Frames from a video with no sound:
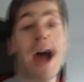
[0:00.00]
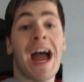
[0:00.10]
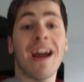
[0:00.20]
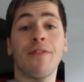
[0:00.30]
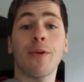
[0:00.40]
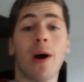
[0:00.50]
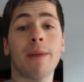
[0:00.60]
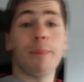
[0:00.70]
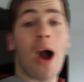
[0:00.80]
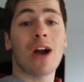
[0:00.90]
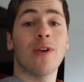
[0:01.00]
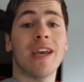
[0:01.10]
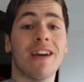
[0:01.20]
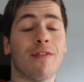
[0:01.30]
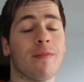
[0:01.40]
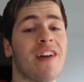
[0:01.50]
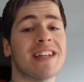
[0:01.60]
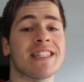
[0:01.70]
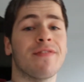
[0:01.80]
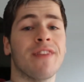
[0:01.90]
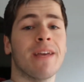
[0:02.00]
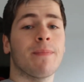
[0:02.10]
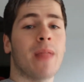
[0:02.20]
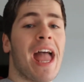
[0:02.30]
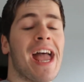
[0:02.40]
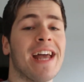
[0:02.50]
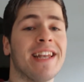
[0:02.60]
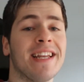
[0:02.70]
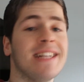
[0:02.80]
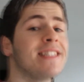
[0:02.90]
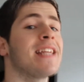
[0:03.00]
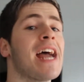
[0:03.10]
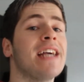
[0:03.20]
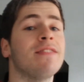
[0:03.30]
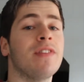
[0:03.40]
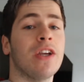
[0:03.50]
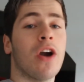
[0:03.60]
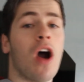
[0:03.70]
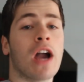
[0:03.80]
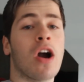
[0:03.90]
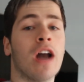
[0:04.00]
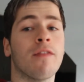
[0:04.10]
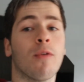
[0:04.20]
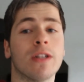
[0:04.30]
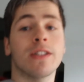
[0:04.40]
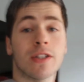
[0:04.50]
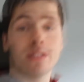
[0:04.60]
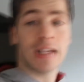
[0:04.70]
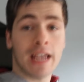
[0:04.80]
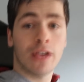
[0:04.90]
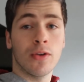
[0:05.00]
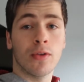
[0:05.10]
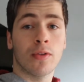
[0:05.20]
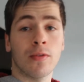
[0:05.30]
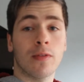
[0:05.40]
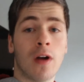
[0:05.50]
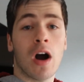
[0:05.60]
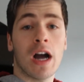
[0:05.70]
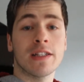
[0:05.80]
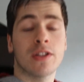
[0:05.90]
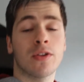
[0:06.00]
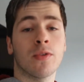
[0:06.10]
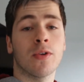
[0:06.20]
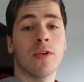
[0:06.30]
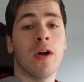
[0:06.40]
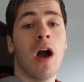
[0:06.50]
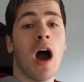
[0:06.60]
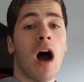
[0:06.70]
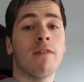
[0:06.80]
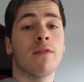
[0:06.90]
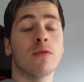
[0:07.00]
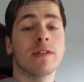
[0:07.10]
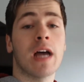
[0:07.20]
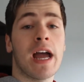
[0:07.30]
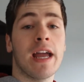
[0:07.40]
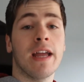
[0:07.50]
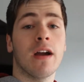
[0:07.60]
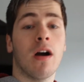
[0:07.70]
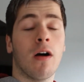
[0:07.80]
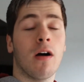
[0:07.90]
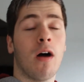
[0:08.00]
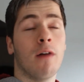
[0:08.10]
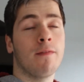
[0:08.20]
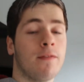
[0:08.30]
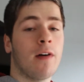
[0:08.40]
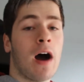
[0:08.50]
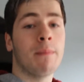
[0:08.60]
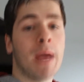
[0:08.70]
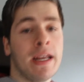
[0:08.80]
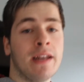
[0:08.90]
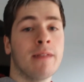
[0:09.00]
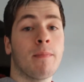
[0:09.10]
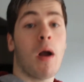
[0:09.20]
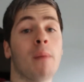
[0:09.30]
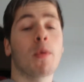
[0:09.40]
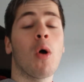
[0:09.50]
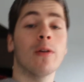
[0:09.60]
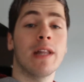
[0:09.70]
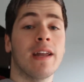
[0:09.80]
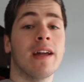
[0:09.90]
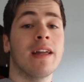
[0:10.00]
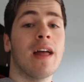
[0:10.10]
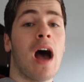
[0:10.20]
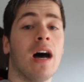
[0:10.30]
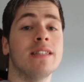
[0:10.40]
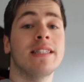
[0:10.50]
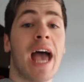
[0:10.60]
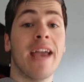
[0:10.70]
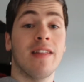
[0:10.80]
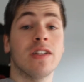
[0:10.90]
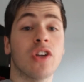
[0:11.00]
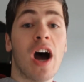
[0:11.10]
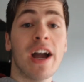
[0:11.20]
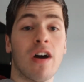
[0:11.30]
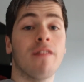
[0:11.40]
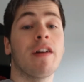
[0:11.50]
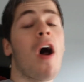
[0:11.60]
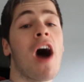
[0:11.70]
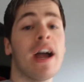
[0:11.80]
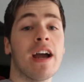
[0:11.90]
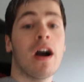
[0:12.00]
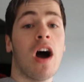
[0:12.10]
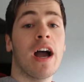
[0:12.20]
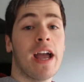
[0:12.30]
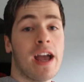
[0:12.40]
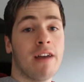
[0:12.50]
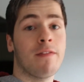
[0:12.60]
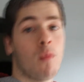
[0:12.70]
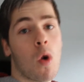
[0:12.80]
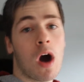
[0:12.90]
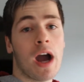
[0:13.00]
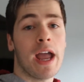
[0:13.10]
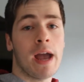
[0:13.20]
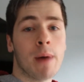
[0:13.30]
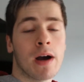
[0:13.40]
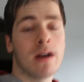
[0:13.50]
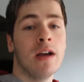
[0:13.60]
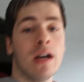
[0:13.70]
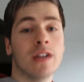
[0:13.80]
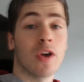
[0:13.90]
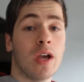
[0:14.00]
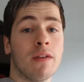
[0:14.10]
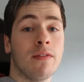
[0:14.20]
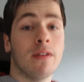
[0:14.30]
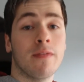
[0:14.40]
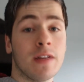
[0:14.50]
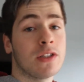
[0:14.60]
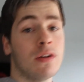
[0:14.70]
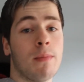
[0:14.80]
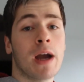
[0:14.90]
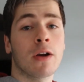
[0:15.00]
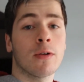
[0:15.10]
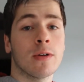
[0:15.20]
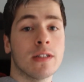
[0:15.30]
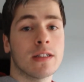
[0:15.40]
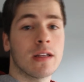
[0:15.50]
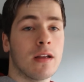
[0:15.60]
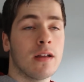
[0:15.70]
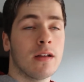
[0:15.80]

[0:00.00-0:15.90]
Hey everyone, Michael here from Fat to Fit and in today's video I kind of wanted to take you through, guys through a full day of um, eating. I'm calling it uh, Day in the Diet of an IIFYMer. So if it fits your macros,